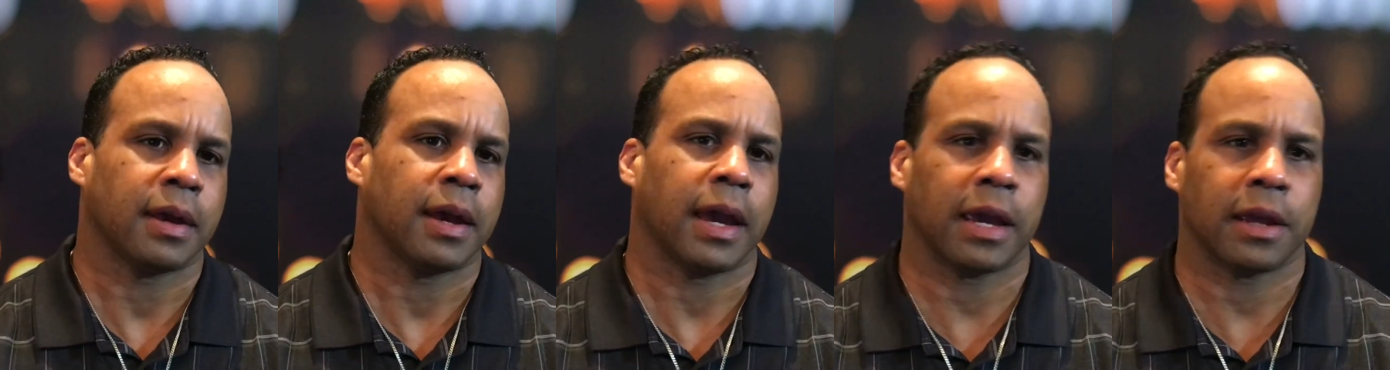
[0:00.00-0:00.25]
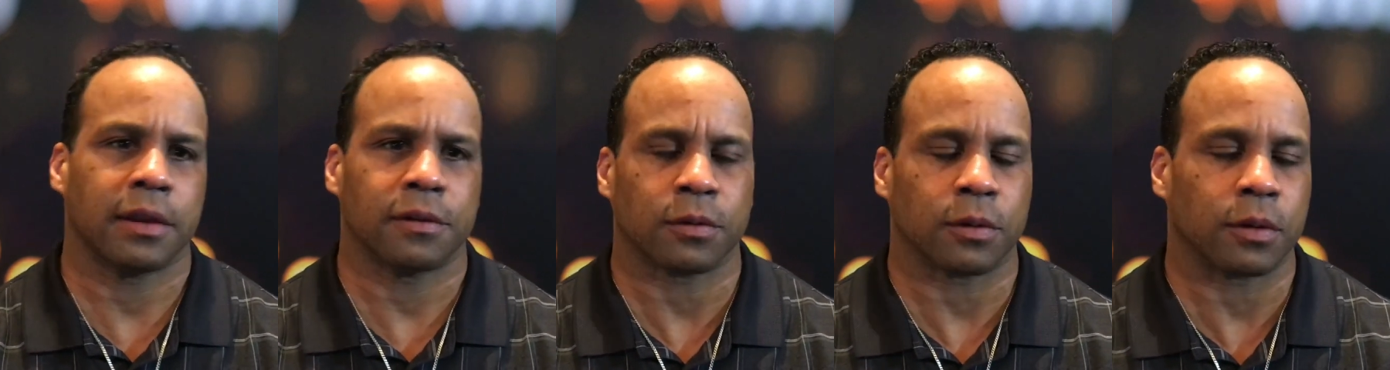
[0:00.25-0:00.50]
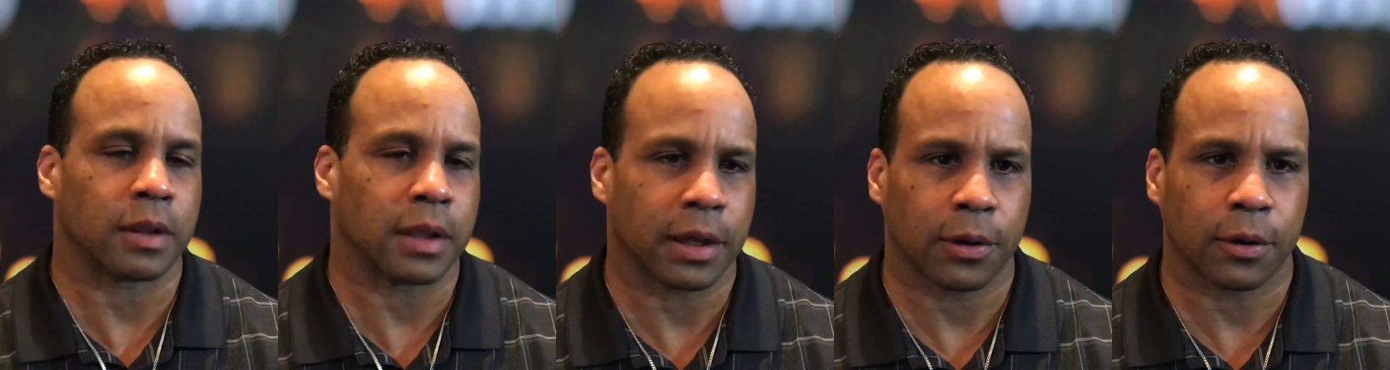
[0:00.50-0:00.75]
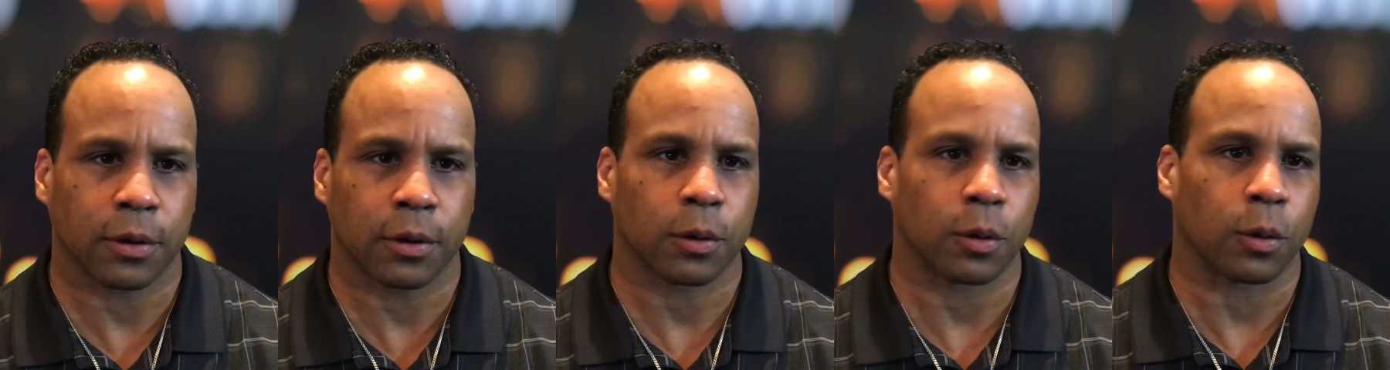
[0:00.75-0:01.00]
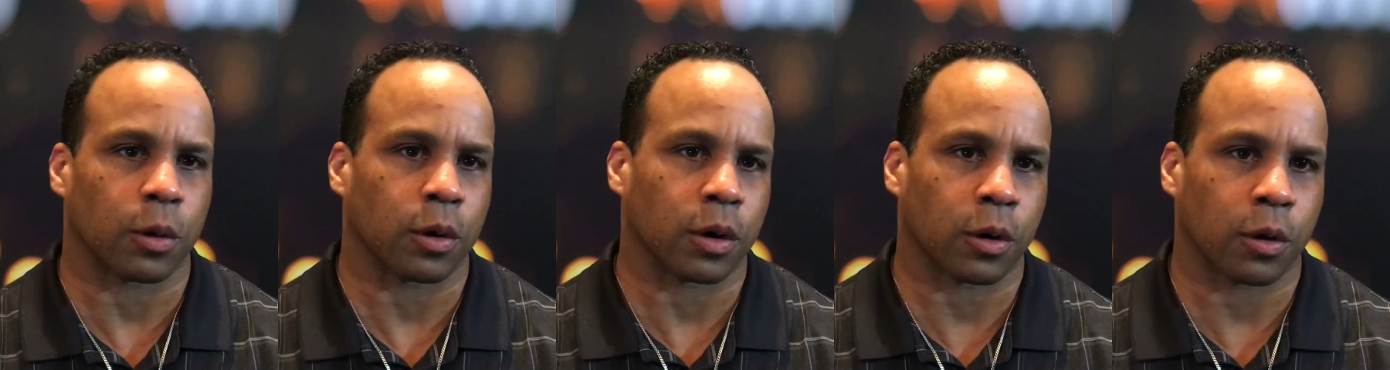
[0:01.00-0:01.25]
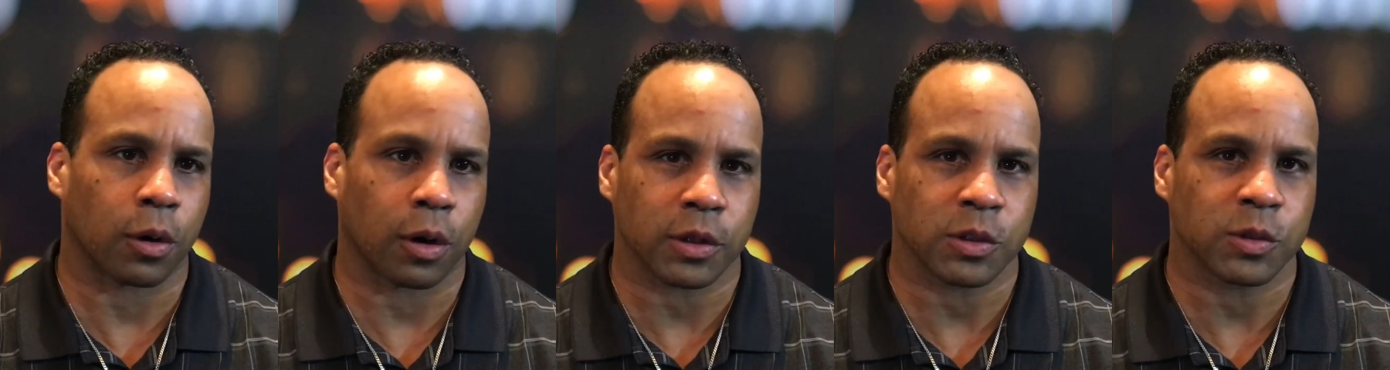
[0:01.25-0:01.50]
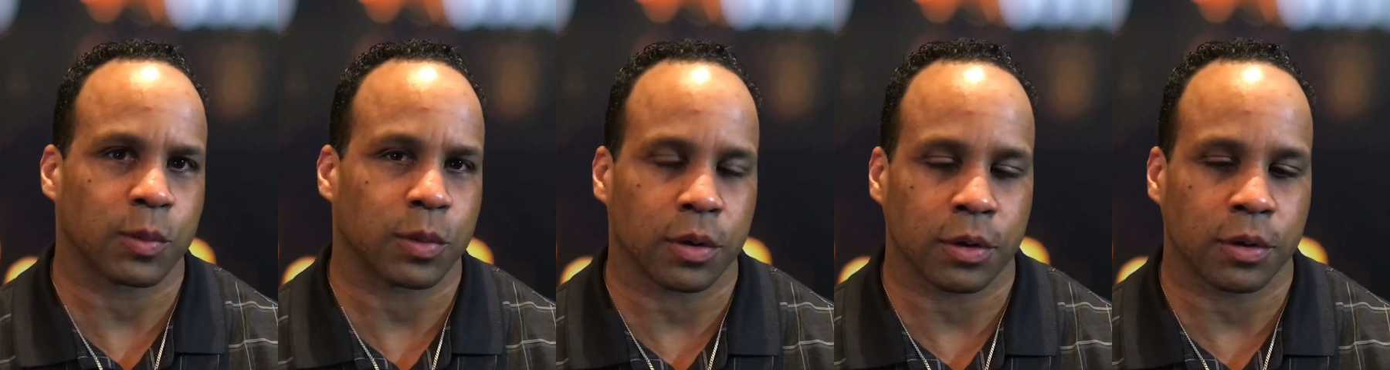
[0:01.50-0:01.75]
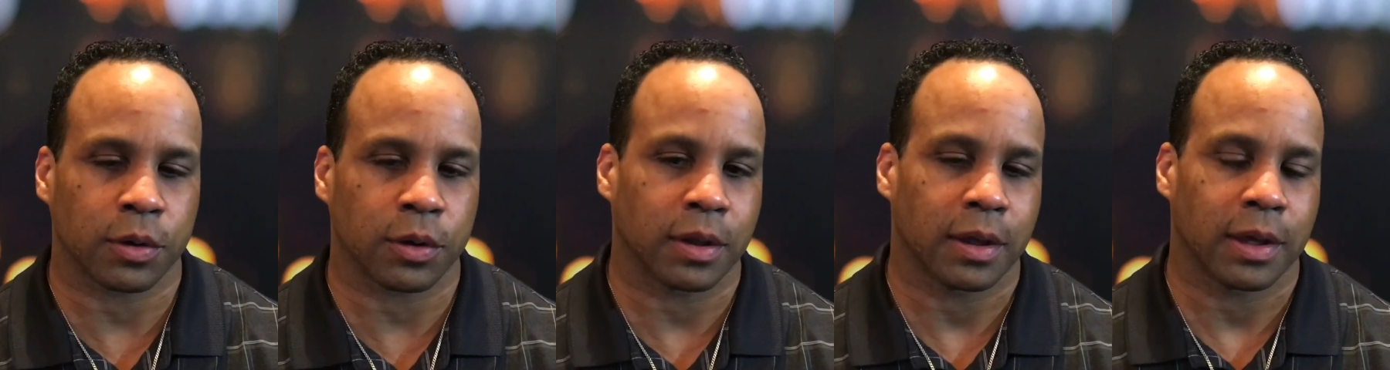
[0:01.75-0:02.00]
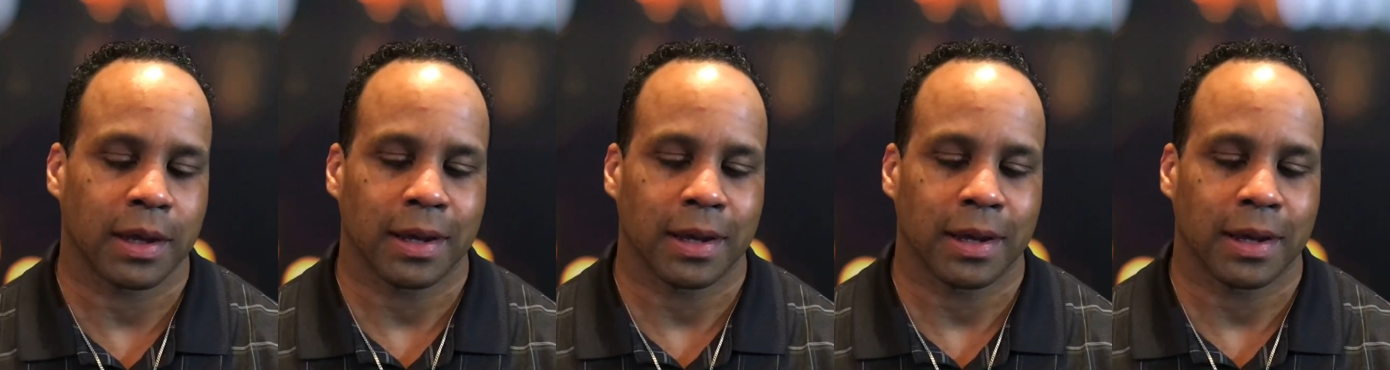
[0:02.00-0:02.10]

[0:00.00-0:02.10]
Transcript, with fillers: hateful letter or a crossburn,